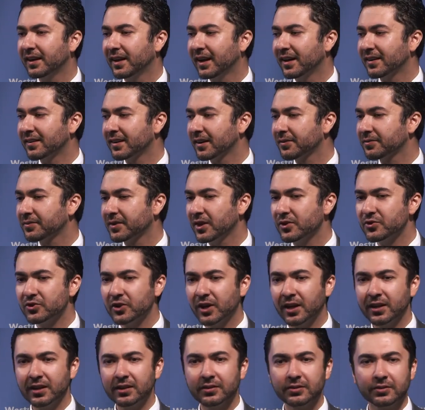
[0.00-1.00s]
And
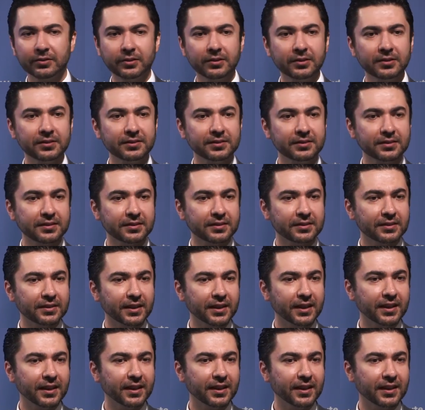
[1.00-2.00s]
Rafsanjani told
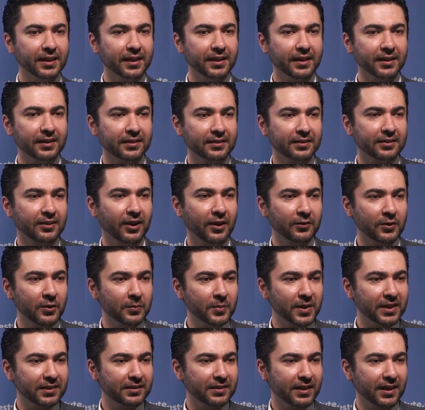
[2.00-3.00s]
the
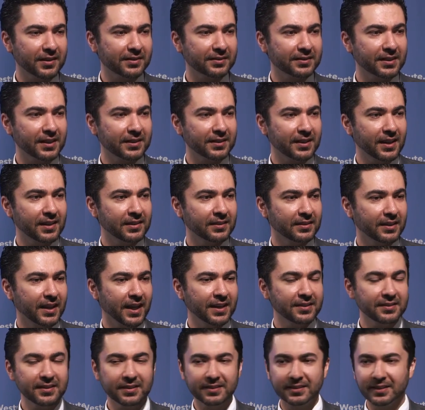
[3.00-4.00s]
government estate
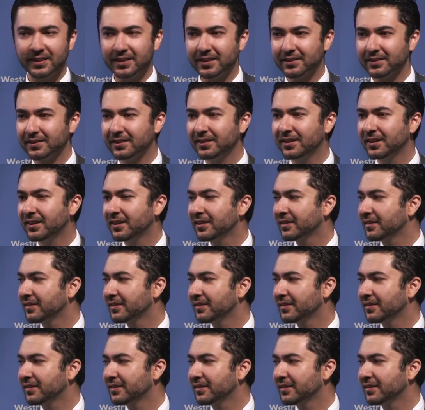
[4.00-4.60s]
entities